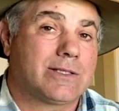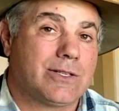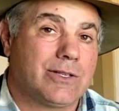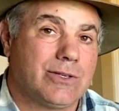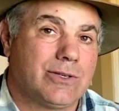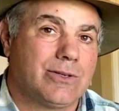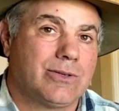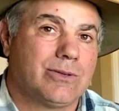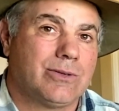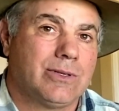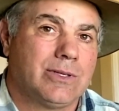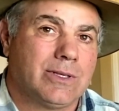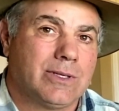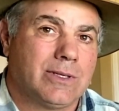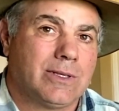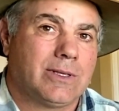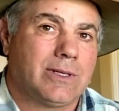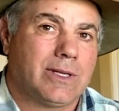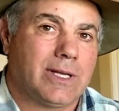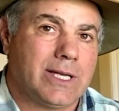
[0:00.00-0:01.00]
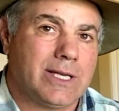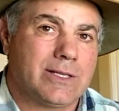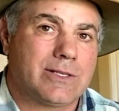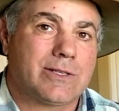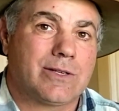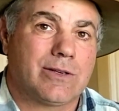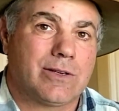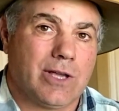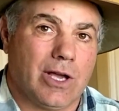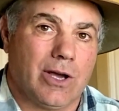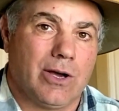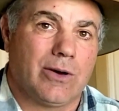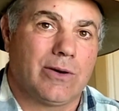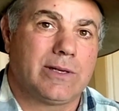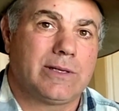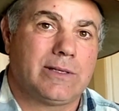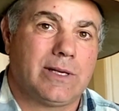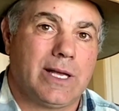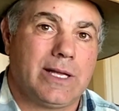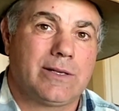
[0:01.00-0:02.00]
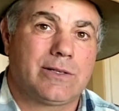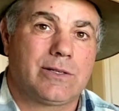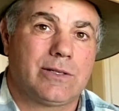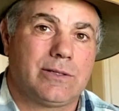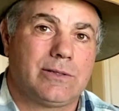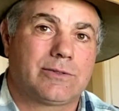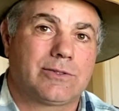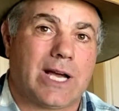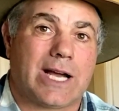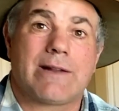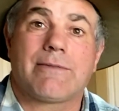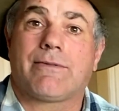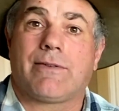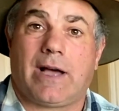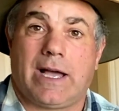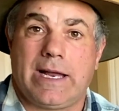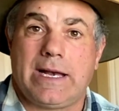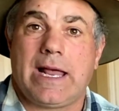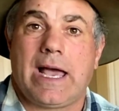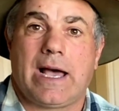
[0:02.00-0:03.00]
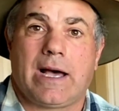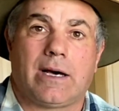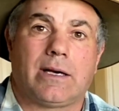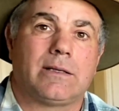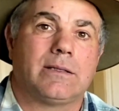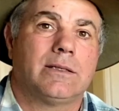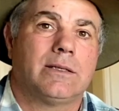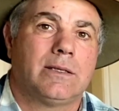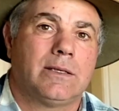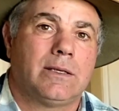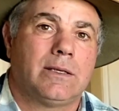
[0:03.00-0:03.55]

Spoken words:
to go and to try to find out